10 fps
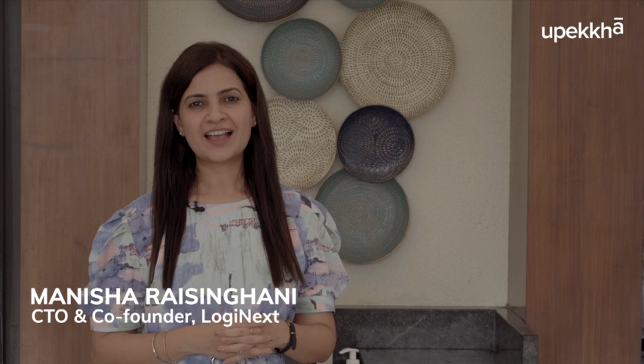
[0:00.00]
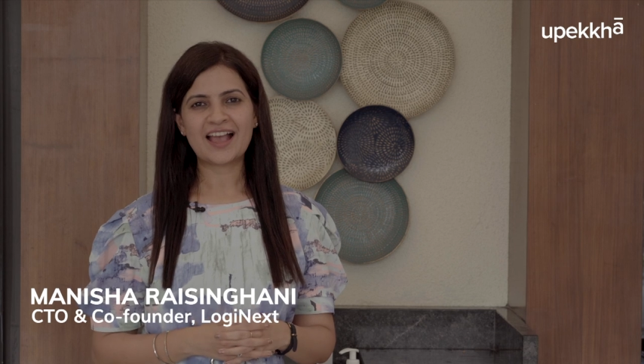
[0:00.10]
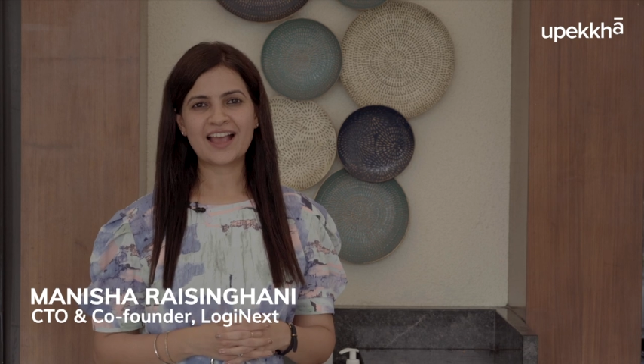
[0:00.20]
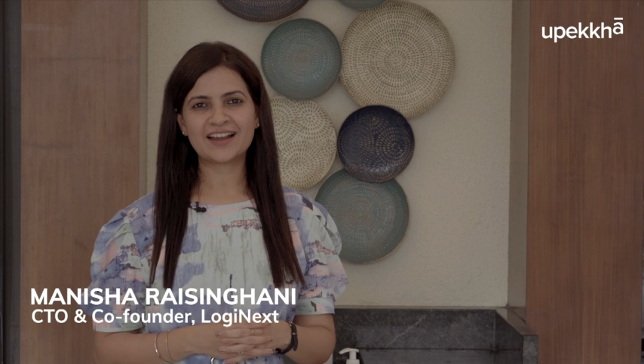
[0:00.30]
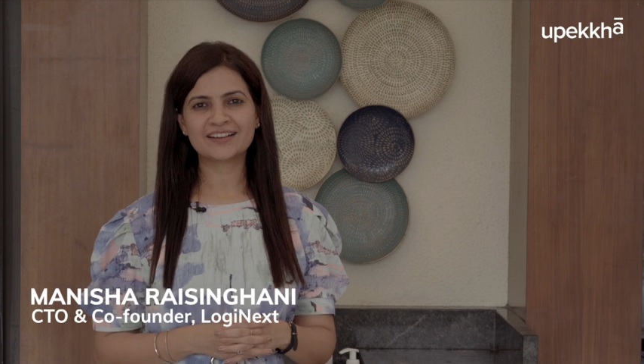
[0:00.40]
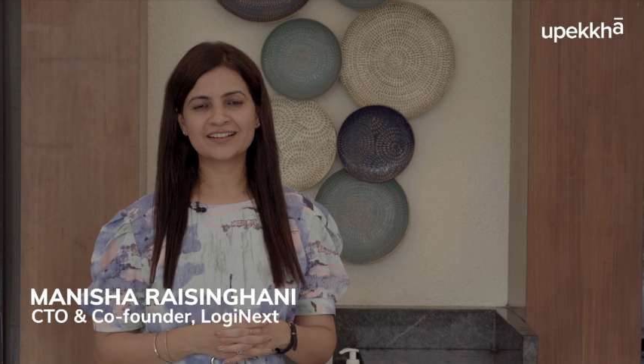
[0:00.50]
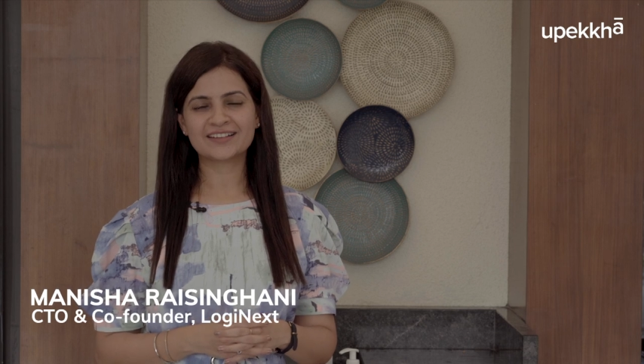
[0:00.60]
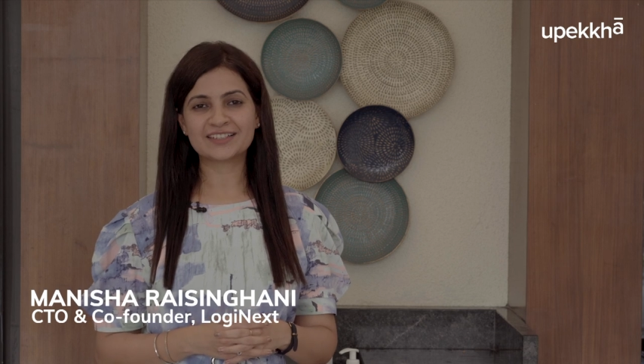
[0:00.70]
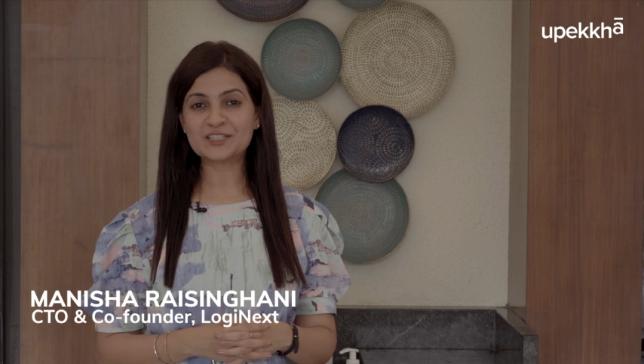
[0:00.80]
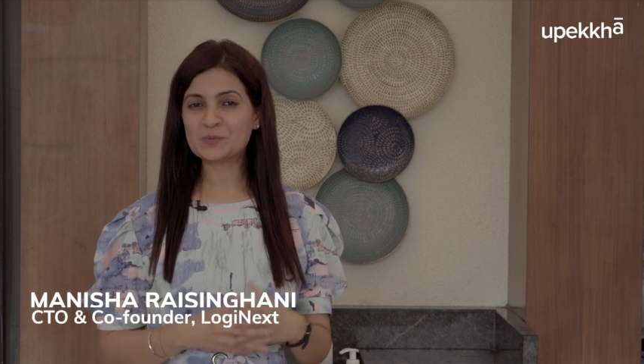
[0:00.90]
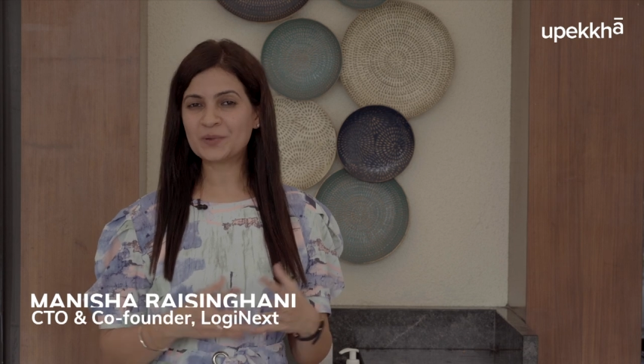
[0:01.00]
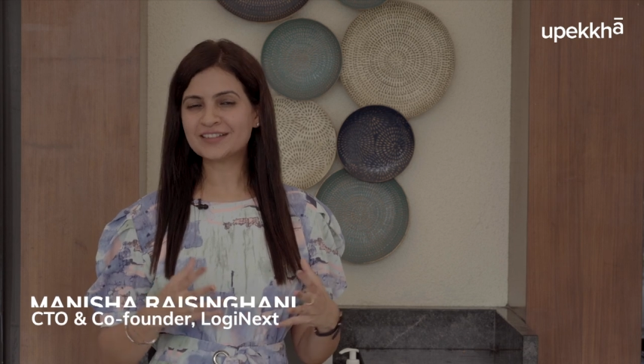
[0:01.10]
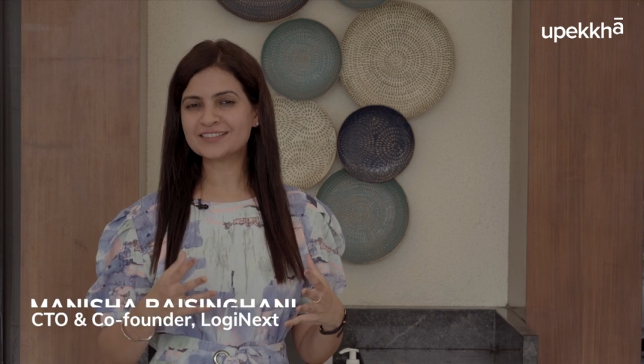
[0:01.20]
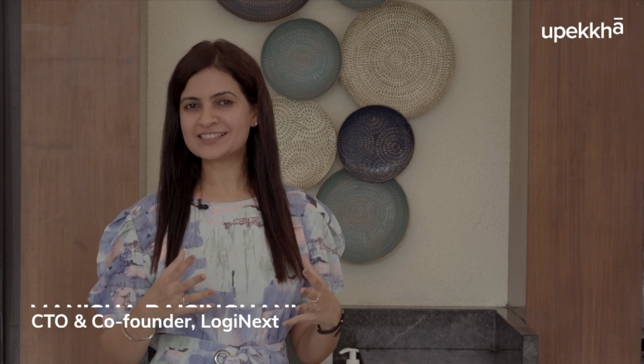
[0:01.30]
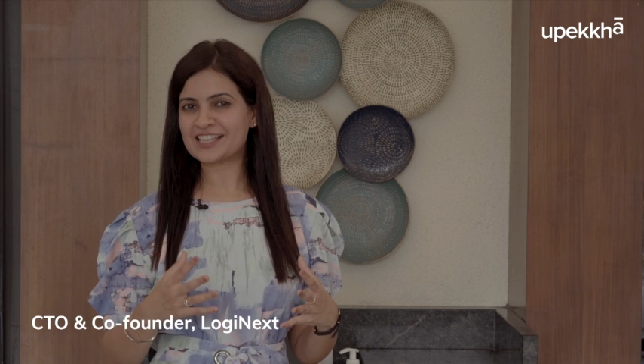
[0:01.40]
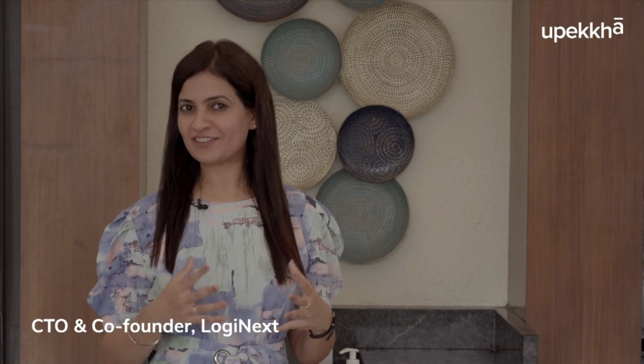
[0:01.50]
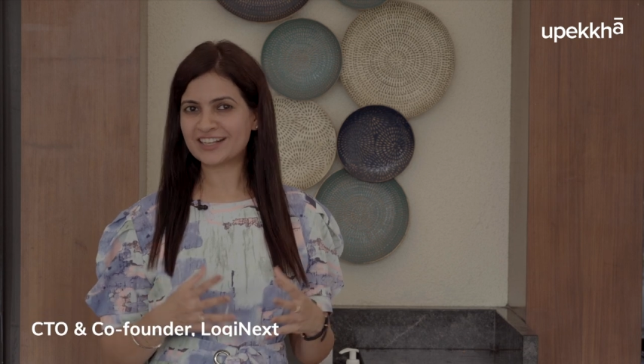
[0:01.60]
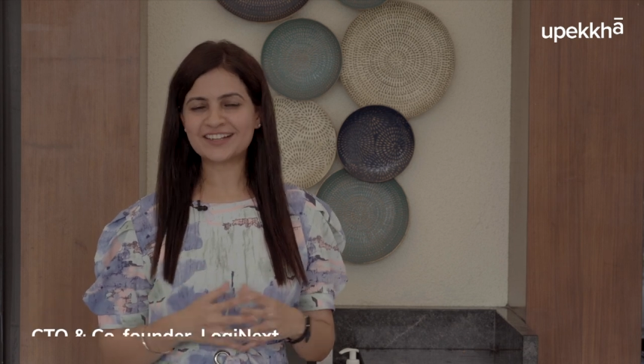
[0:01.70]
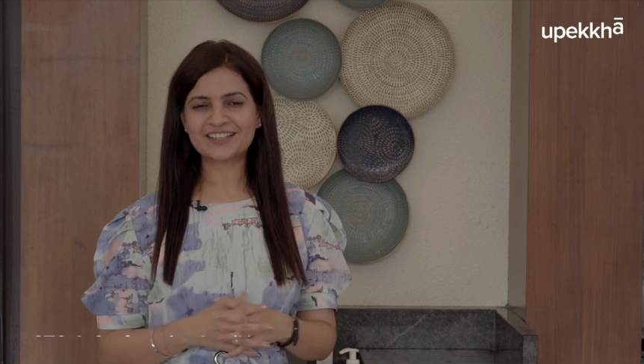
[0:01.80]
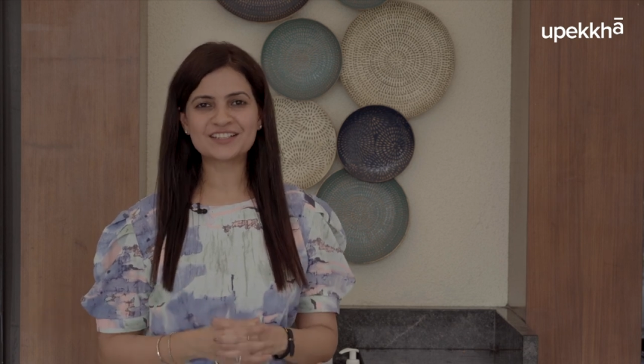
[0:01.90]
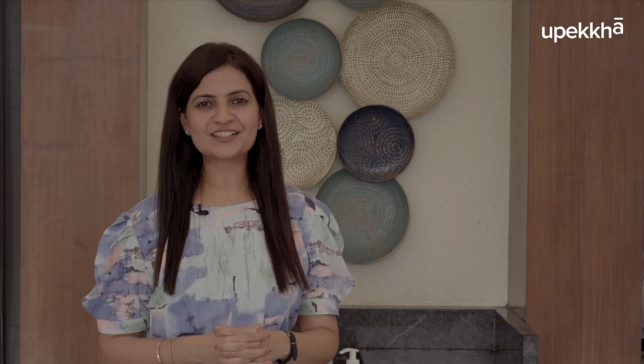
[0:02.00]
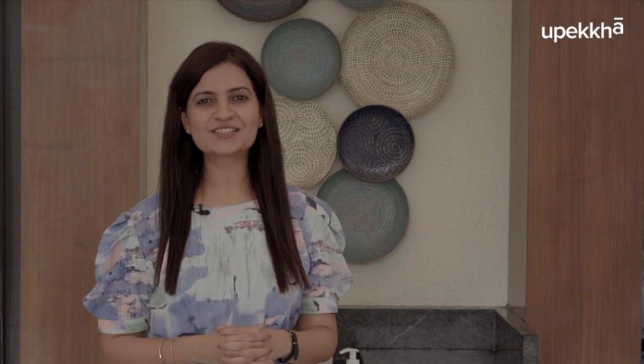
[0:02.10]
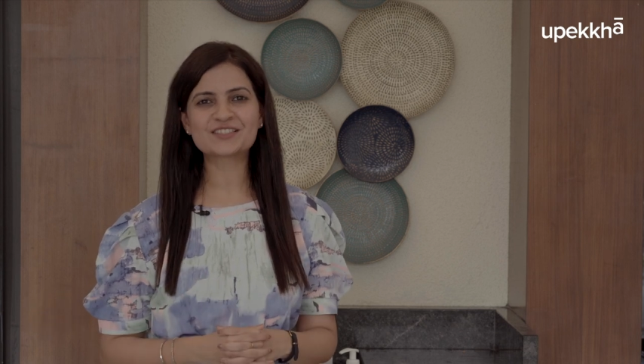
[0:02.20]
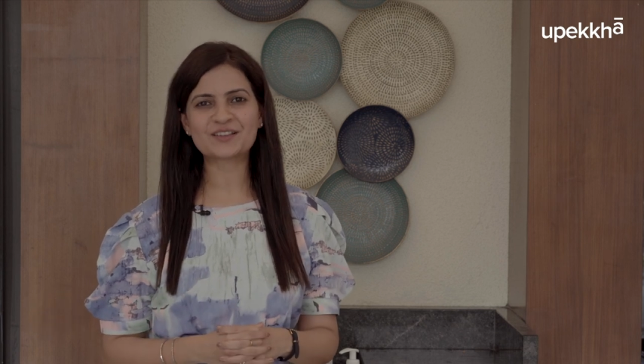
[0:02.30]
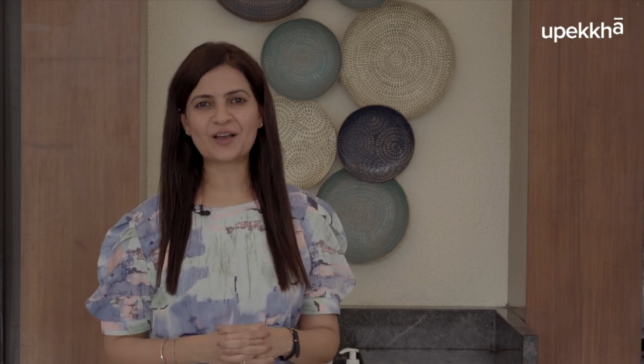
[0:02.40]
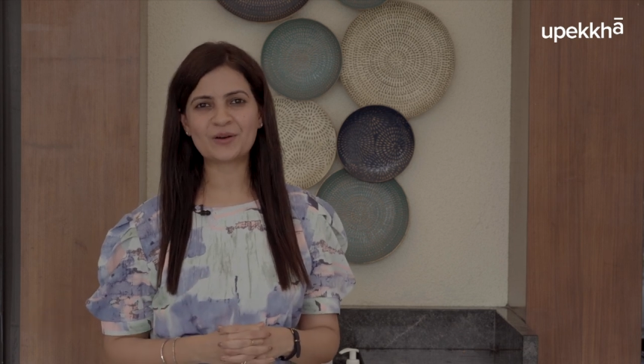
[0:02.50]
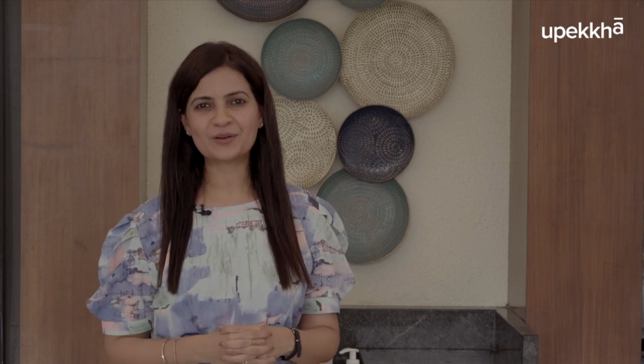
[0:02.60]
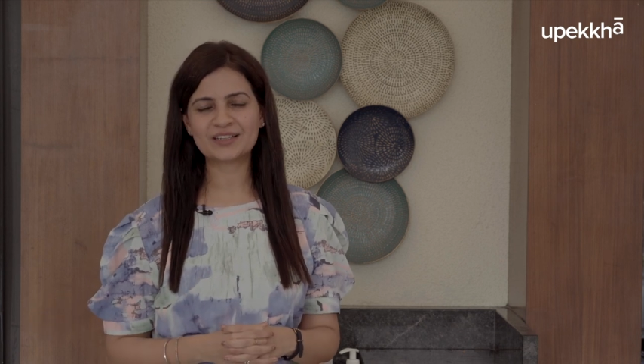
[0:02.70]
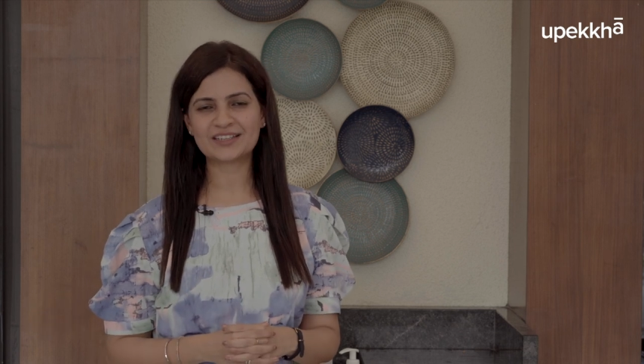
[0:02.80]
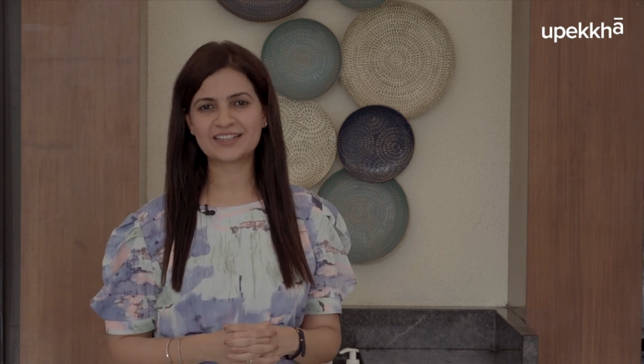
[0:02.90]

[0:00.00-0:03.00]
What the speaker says: And it's been 7-8 years now.